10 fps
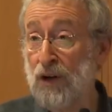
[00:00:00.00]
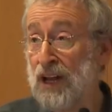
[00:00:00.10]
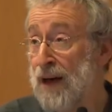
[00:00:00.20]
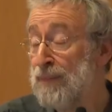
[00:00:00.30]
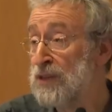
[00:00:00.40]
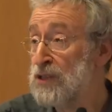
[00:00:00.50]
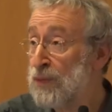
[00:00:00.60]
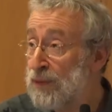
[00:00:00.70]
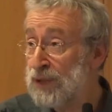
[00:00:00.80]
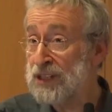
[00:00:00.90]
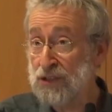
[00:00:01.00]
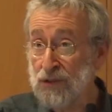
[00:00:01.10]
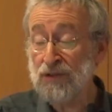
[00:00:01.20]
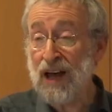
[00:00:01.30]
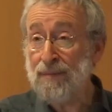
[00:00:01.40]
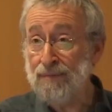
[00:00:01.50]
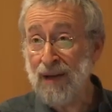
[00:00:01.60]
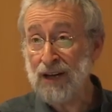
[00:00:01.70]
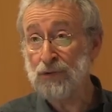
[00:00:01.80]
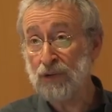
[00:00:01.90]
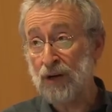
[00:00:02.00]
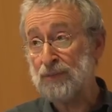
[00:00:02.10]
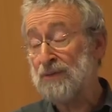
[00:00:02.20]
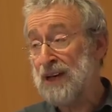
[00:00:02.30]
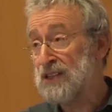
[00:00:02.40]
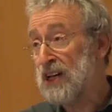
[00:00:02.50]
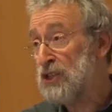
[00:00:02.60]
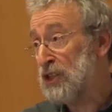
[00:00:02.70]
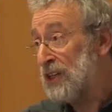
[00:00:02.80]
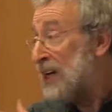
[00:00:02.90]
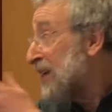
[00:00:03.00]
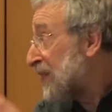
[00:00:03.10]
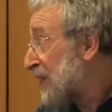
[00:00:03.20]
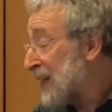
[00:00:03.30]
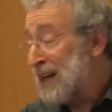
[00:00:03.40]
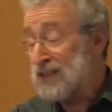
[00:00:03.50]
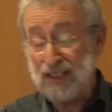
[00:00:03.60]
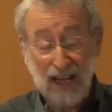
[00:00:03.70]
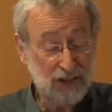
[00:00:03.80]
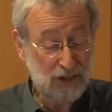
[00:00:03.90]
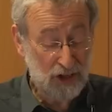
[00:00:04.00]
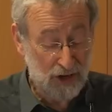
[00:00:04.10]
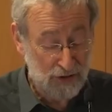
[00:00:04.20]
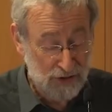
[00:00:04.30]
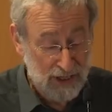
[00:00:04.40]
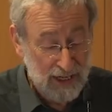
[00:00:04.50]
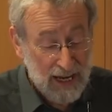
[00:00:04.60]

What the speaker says: what happens when we do that manual optimization that the last slide showed?